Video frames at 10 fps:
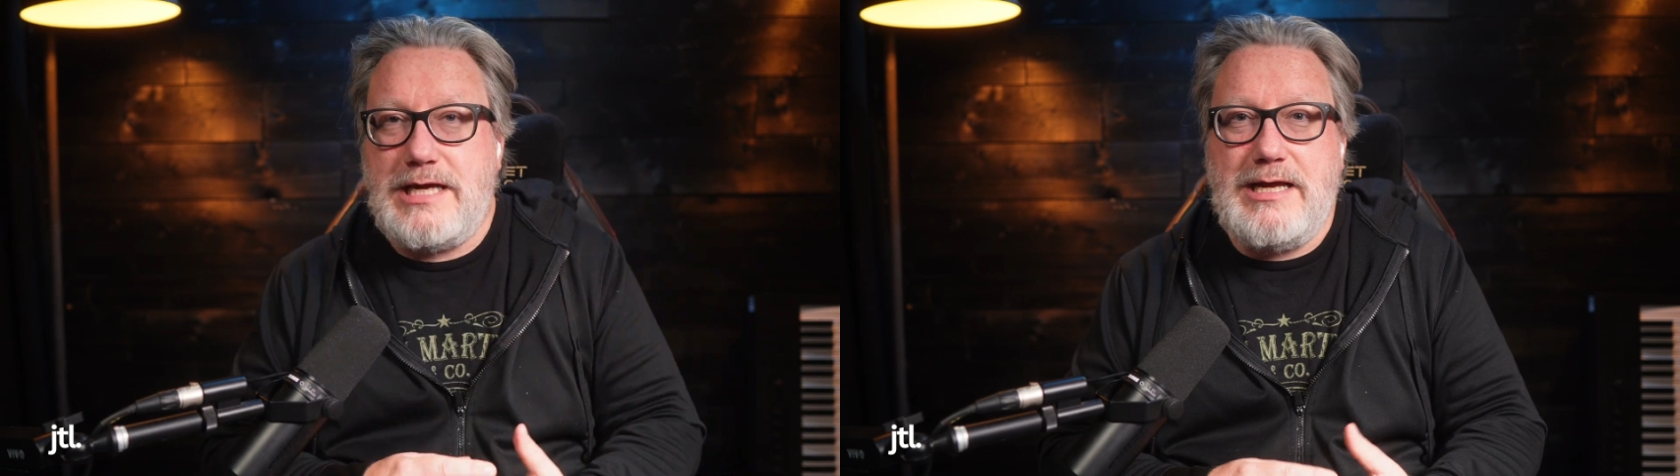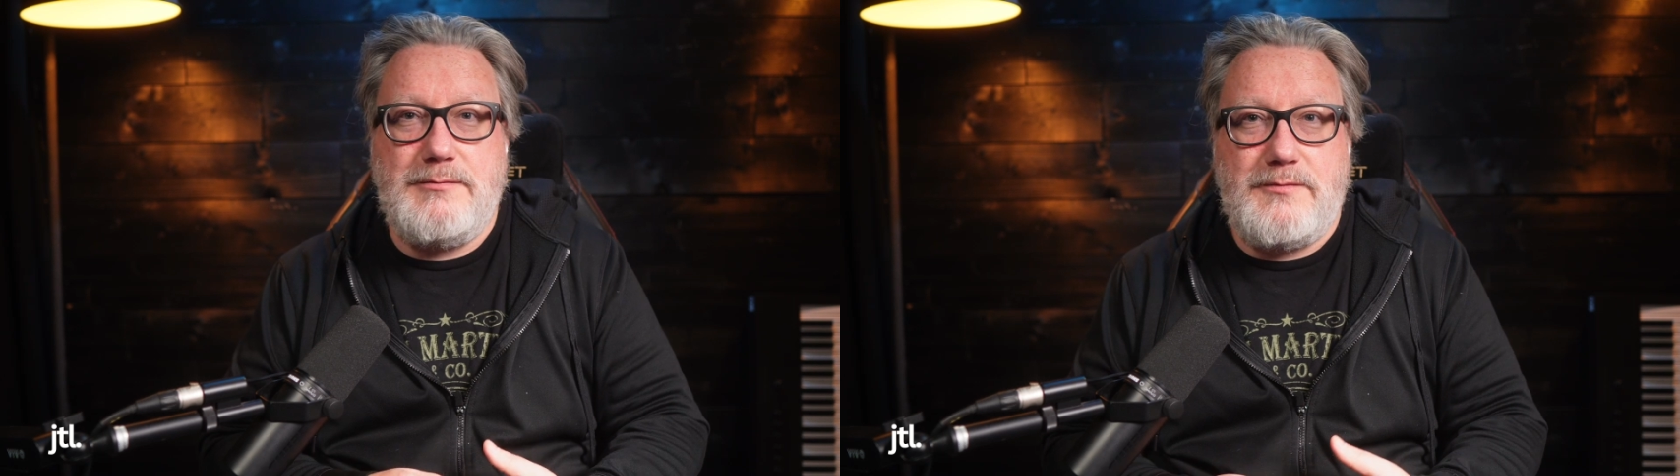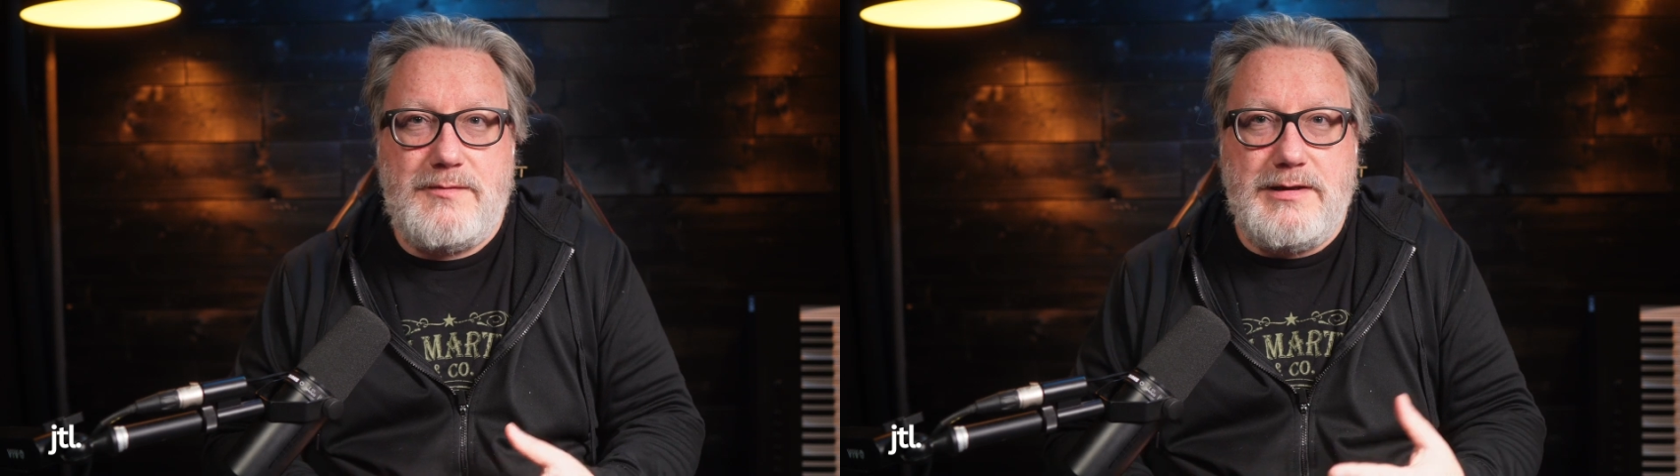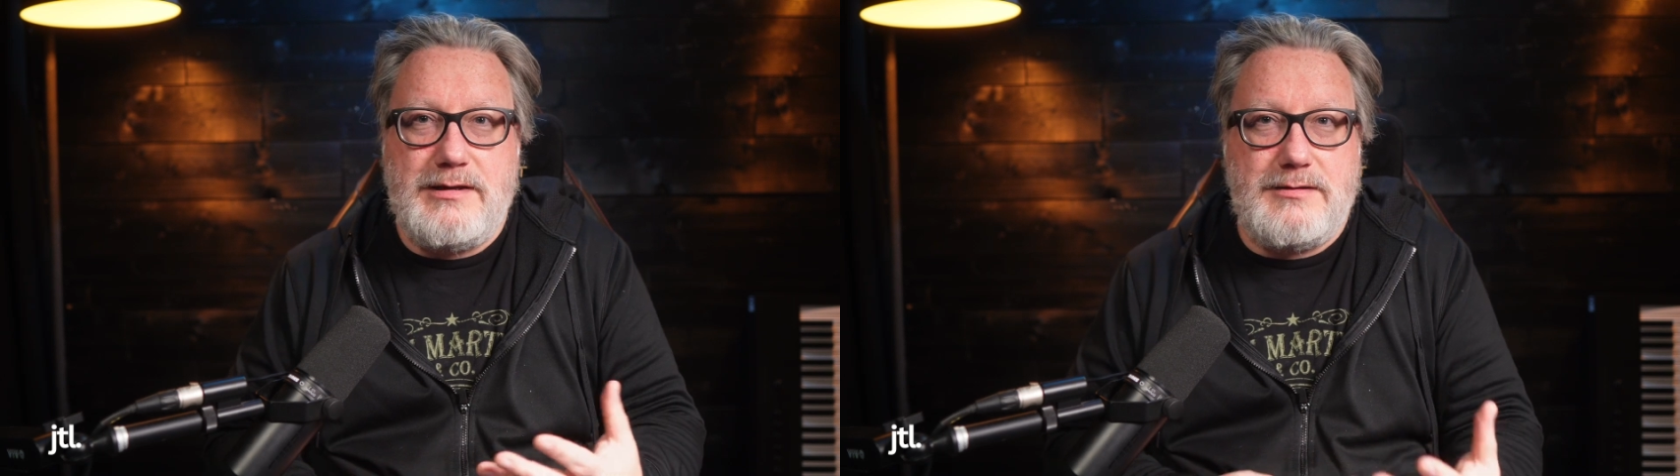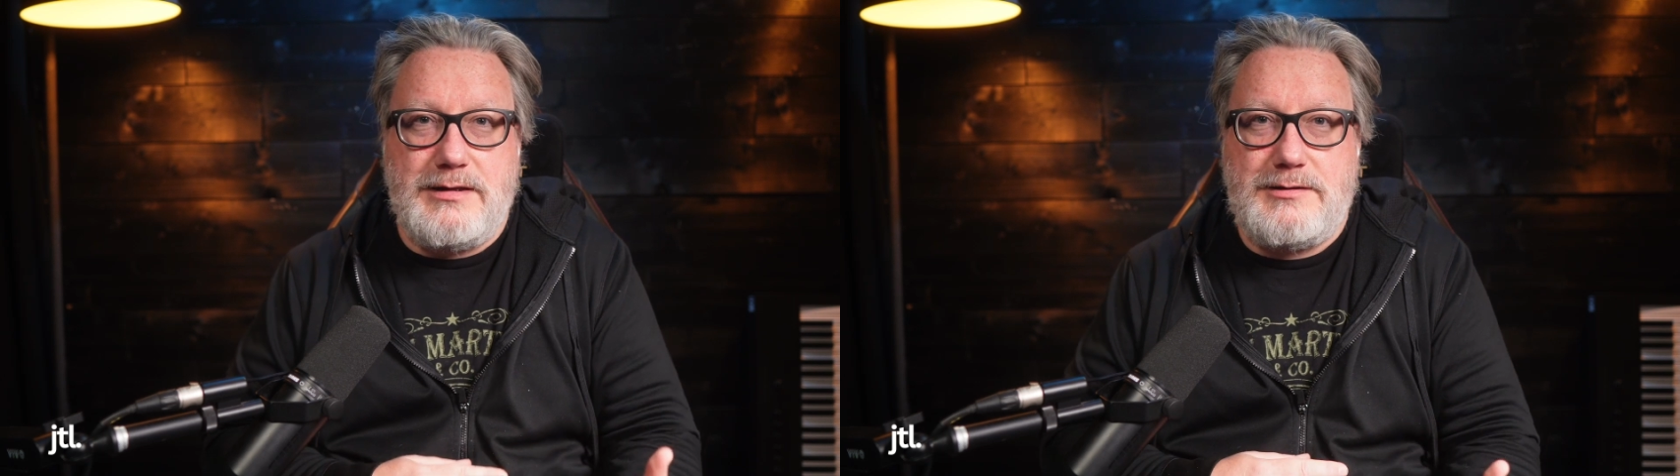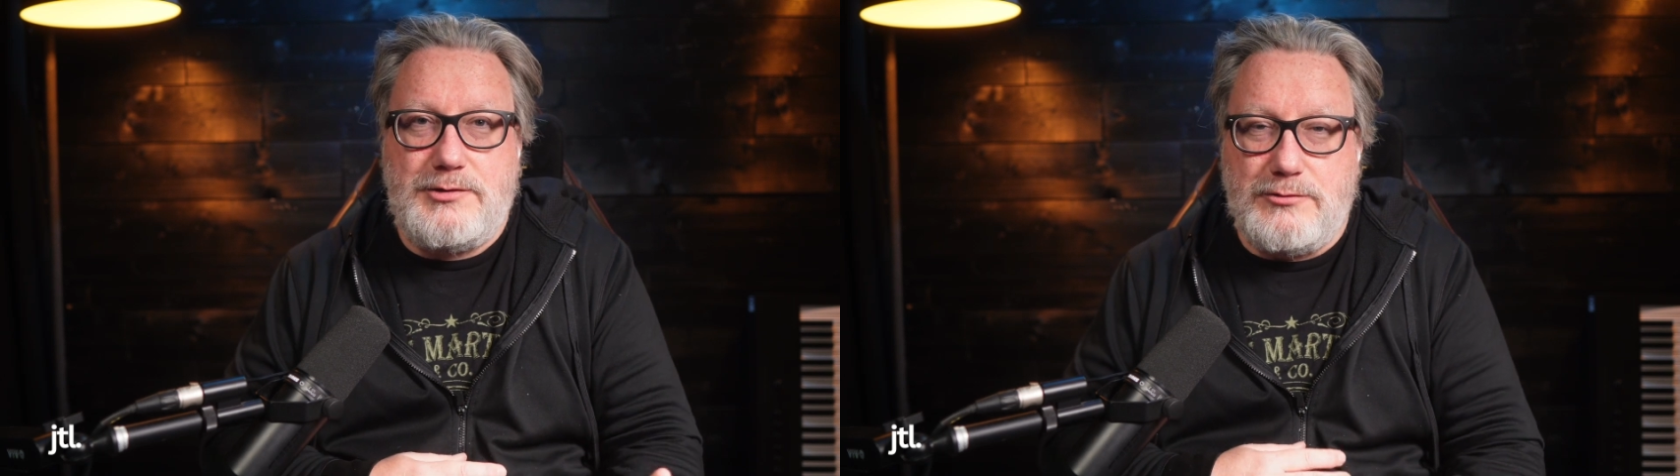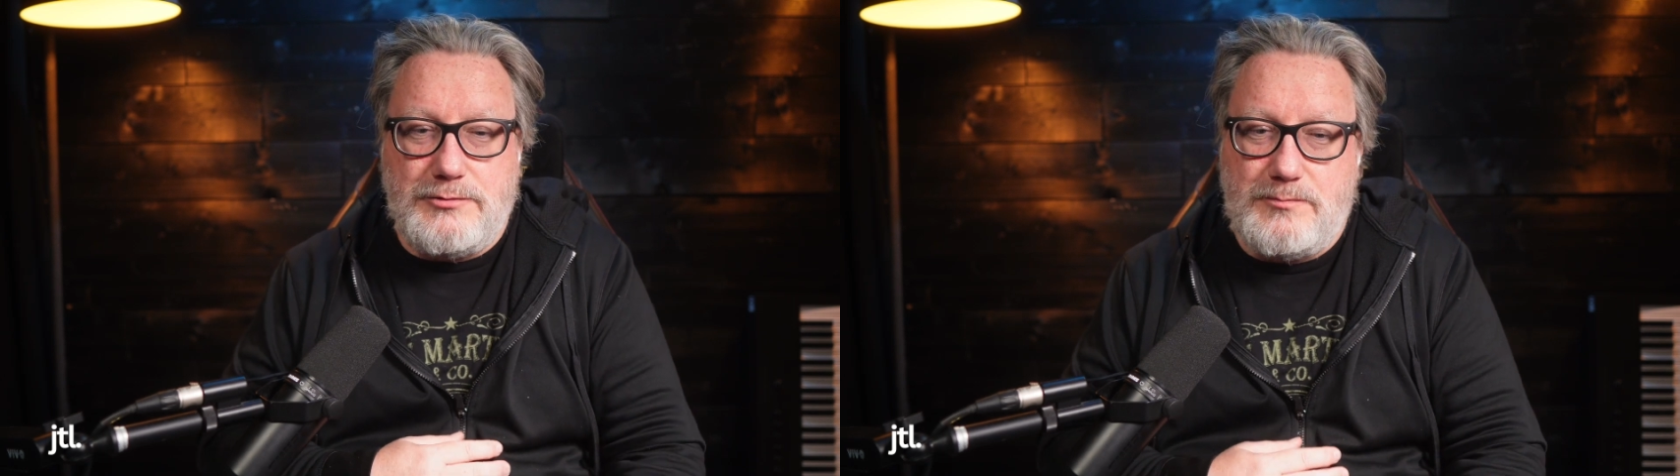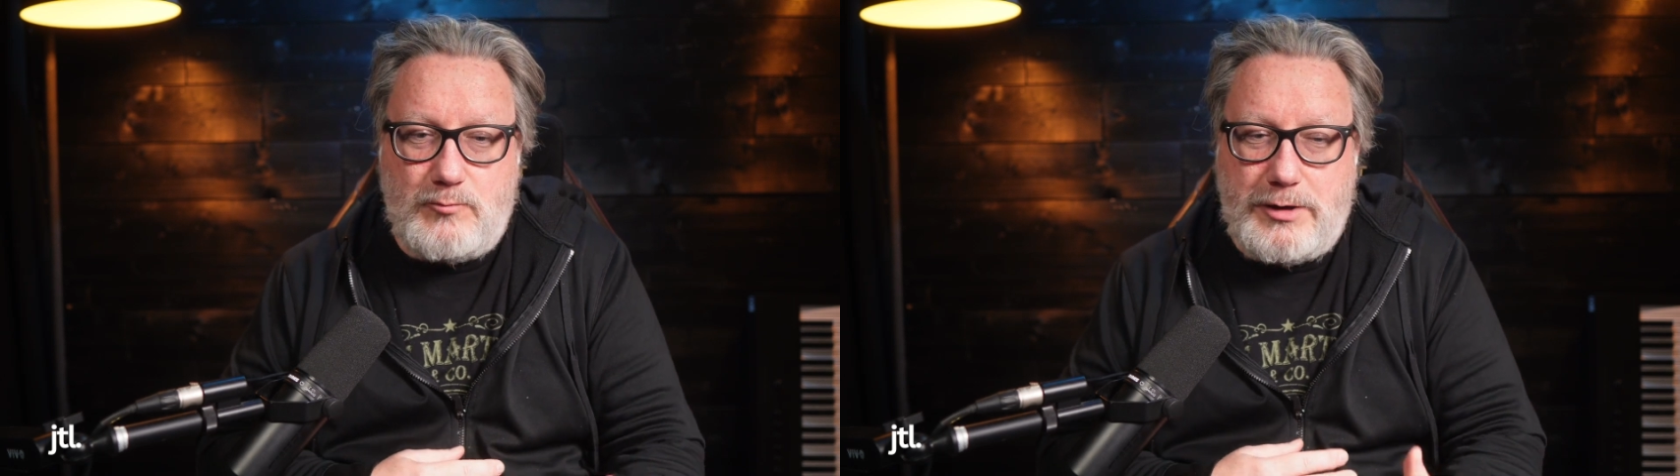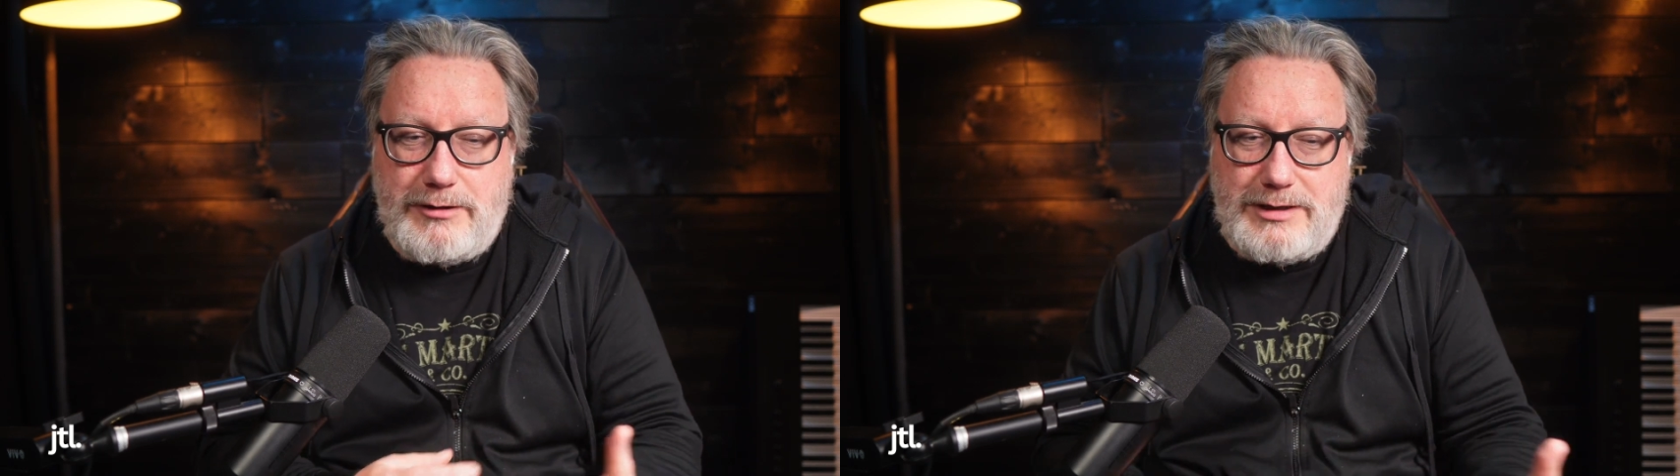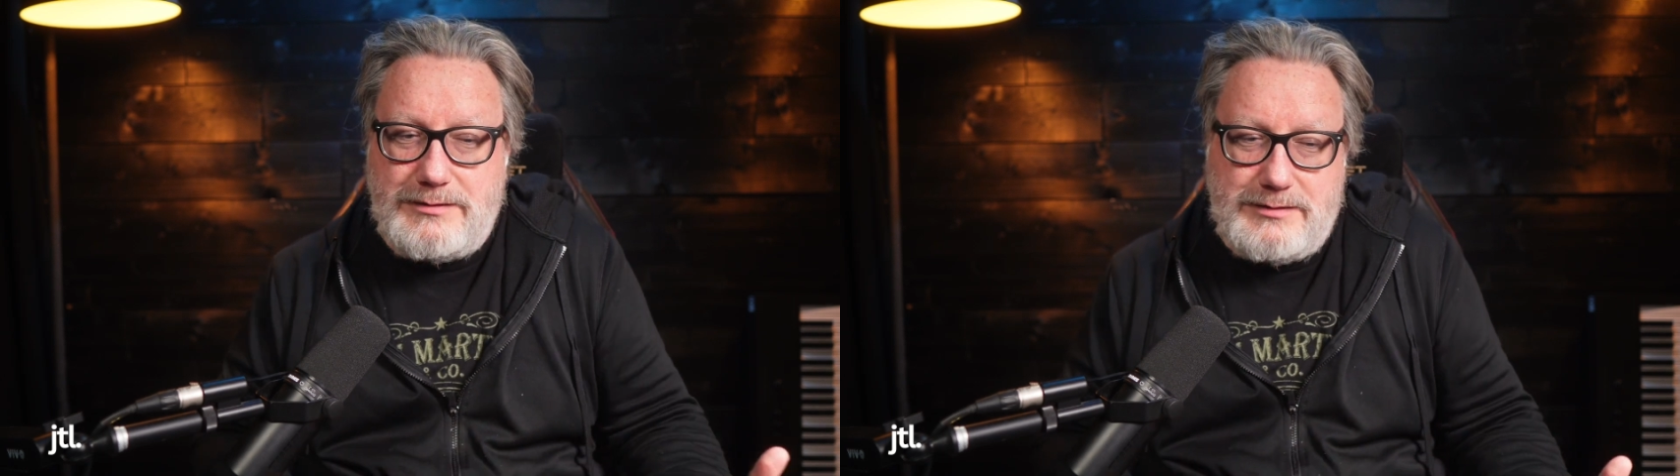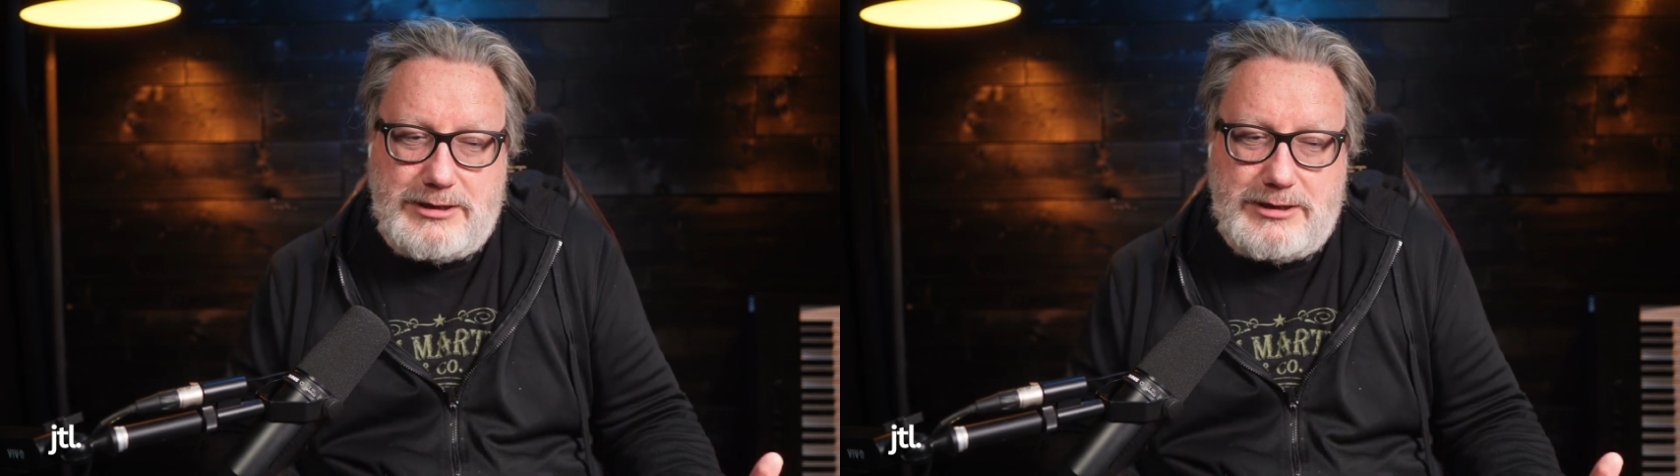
and think that you're wearing